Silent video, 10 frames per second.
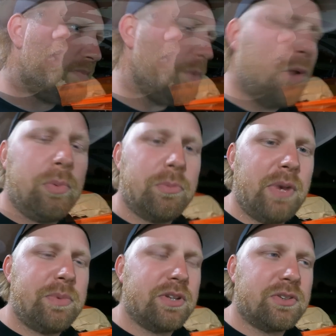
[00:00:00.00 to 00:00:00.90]
I'm hoping
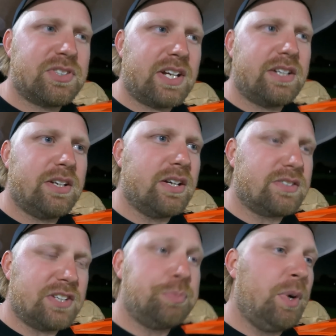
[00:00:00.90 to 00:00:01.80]
maybe those
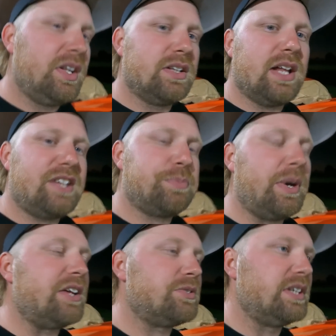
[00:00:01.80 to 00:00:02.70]
secondaries, I spun the last
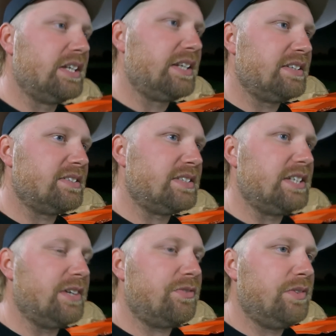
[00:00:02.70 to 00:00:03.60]
pass, so I didn't get to
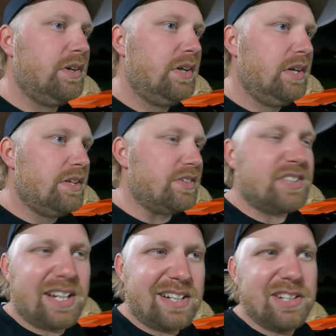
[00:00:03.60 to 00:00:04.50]
see if the
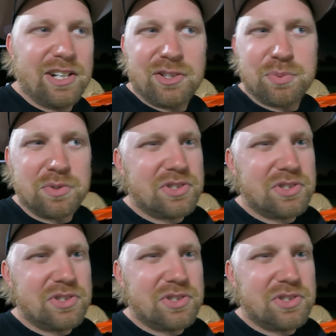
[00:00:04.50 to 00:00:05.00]
secondaries were